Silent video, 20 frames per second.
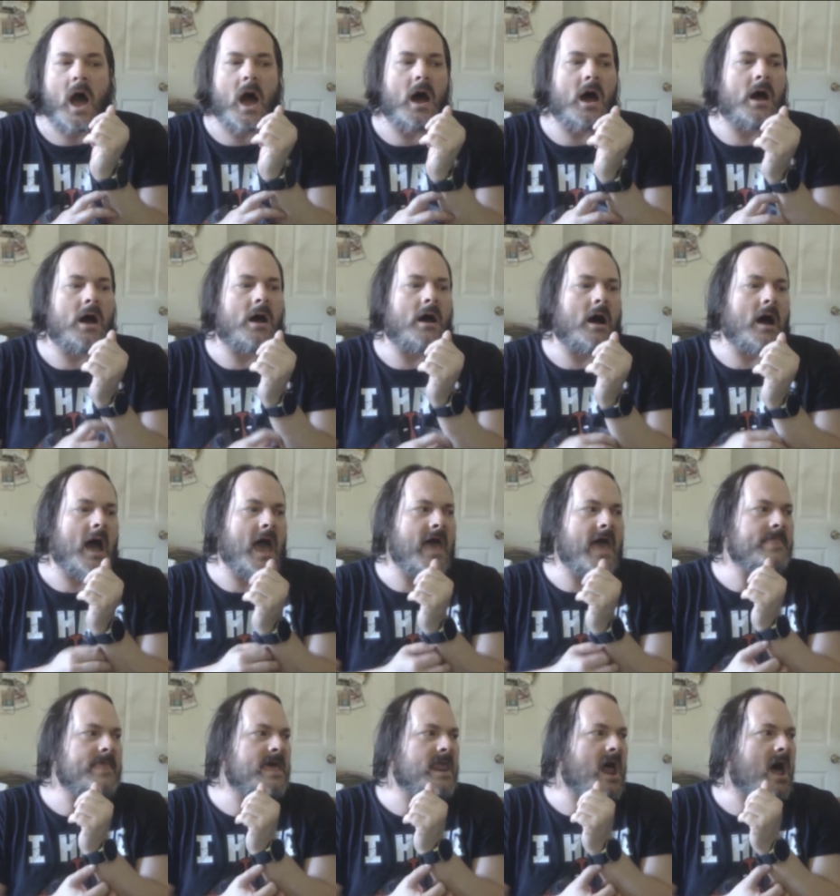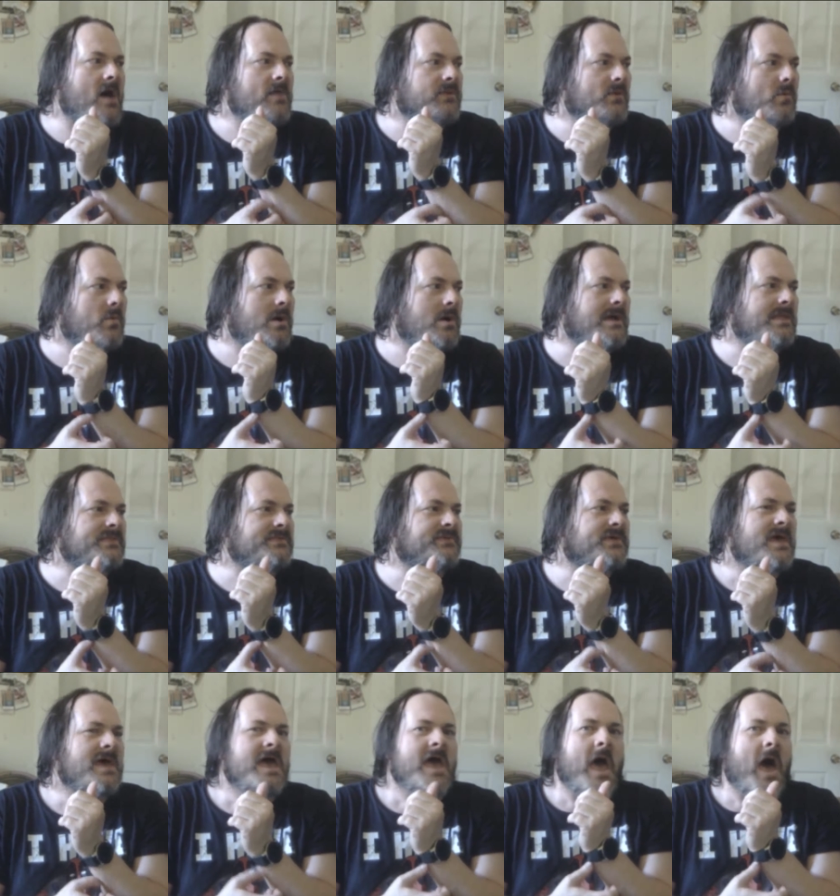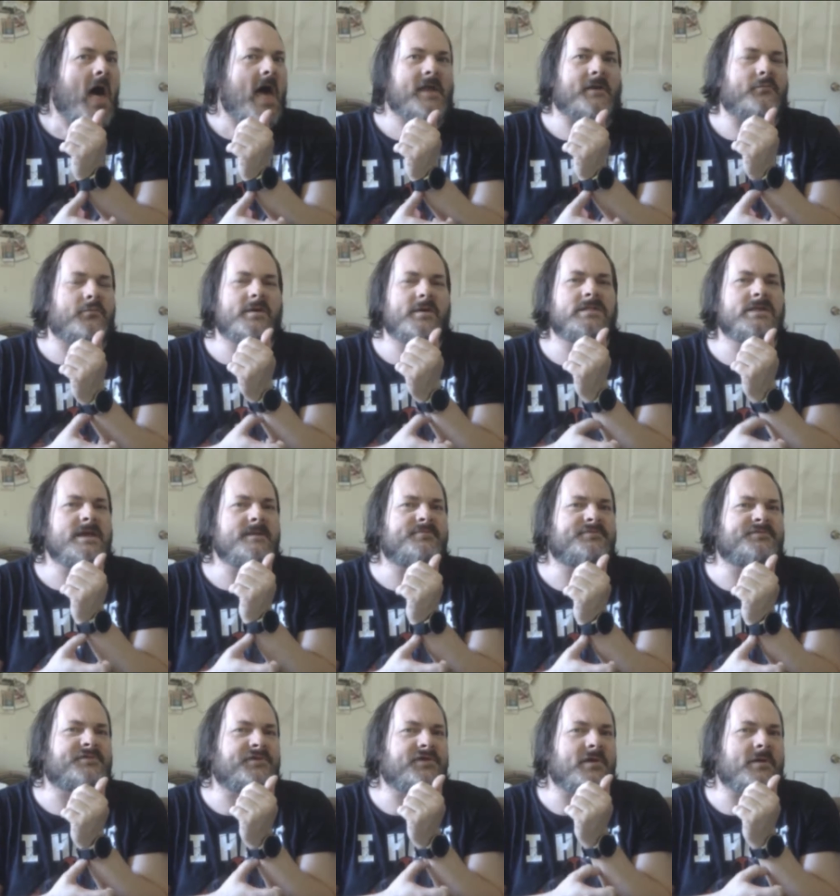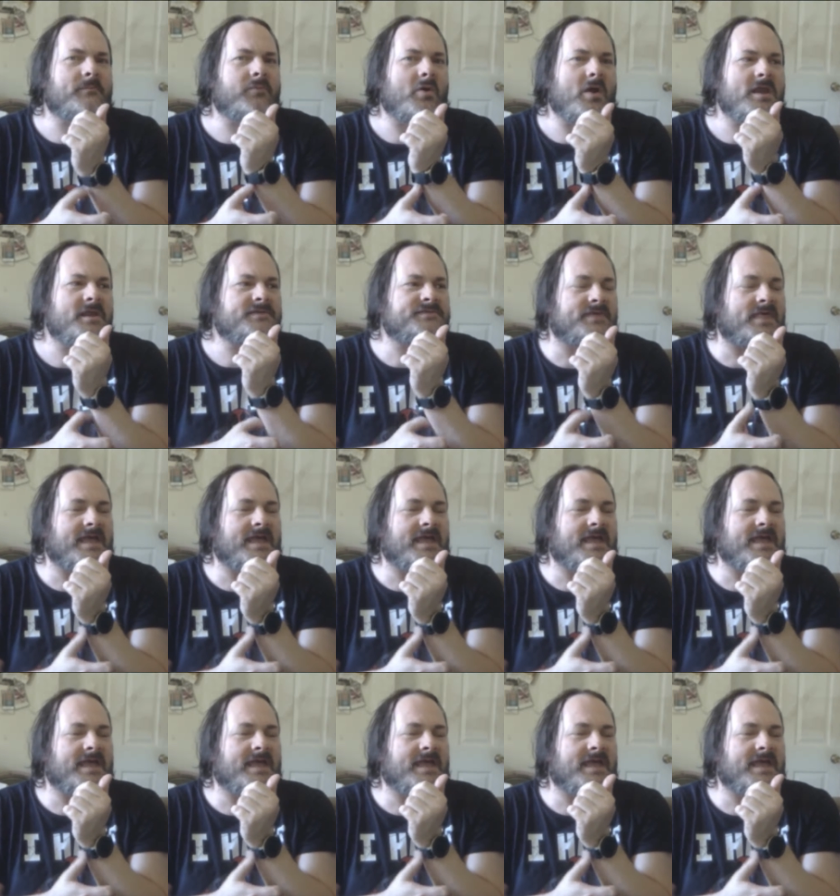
and then other ones like really obscure products.